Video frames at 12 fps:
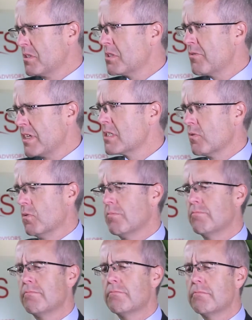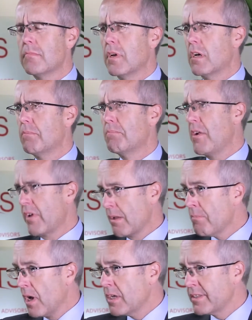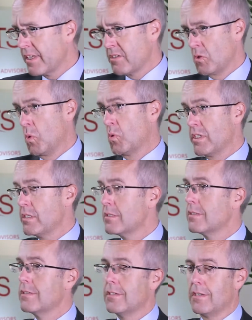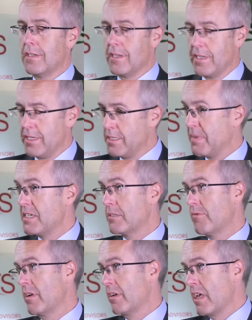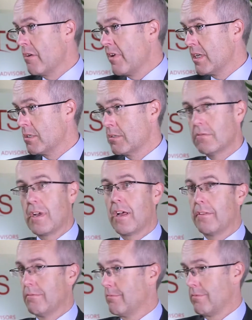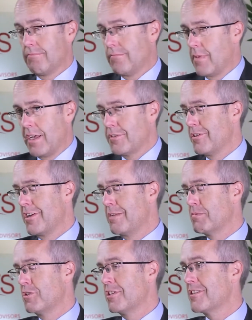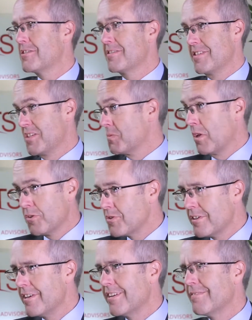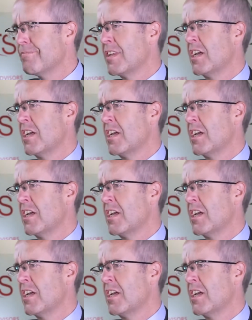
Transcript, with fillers: stressful, bearing in mind that an audit is based around a year end, and as the name suggests, it's once a year.